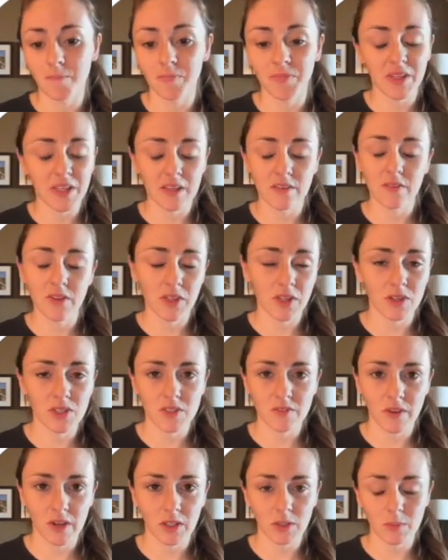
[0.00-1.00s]
even their
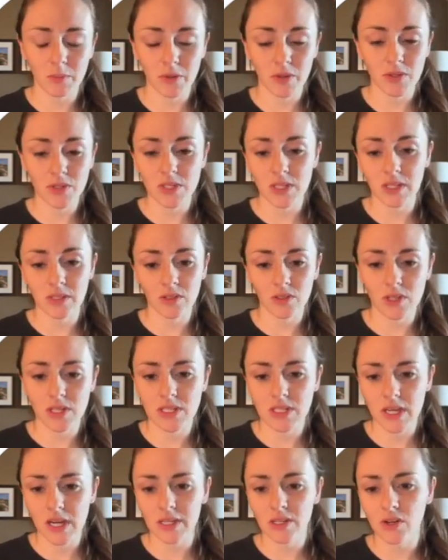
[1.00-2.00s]
developers and their
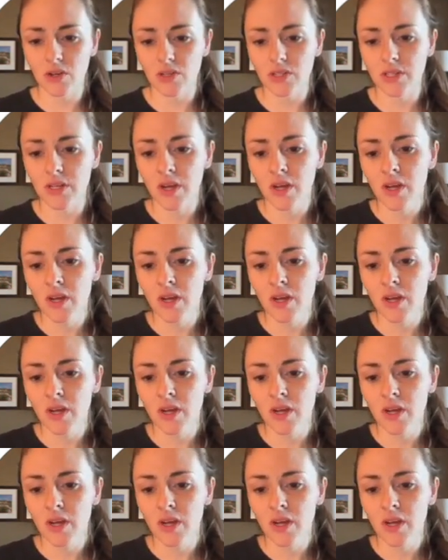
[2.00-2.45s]
designers